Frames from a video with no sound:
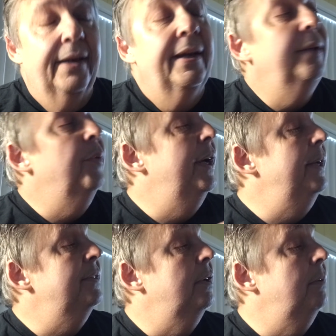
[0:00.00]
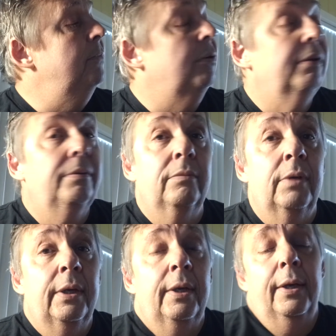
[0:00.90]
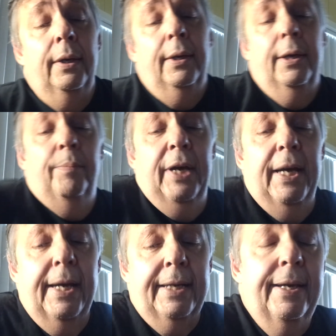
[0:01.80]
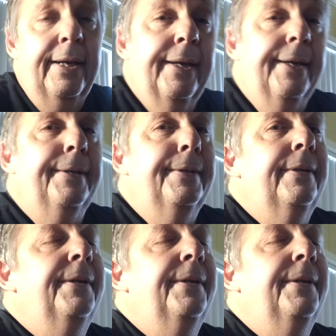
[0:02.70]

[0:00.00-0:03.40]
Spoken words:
Anyway, so I'm going back, and